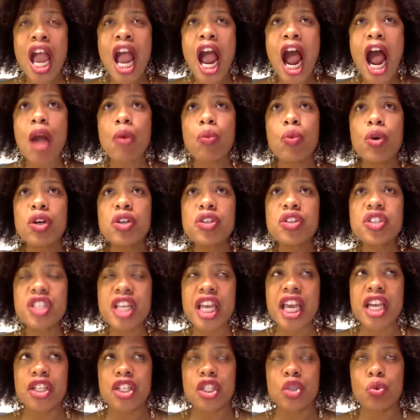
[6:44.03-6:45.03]
I will say,
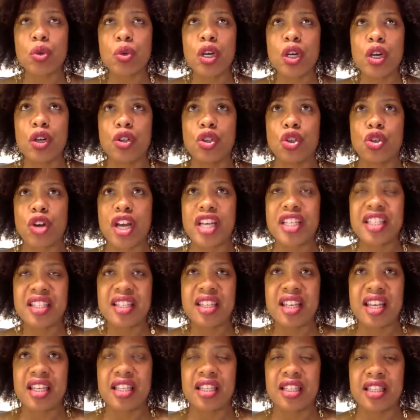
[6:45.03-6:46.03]
I just want to address
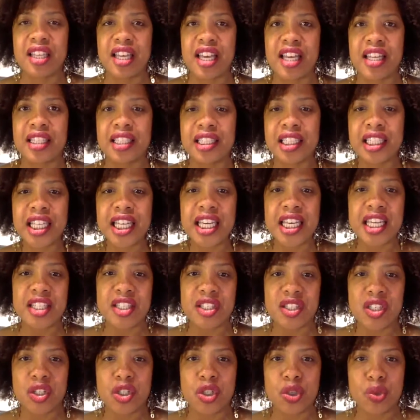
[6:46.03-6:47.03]
that Lee
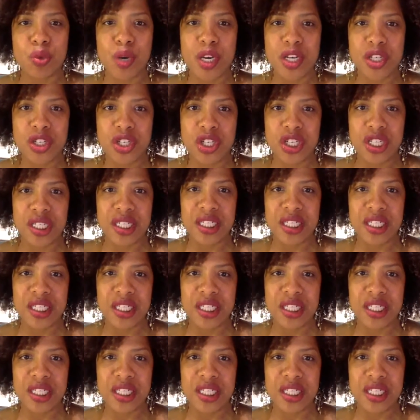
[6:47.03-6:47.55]
situation.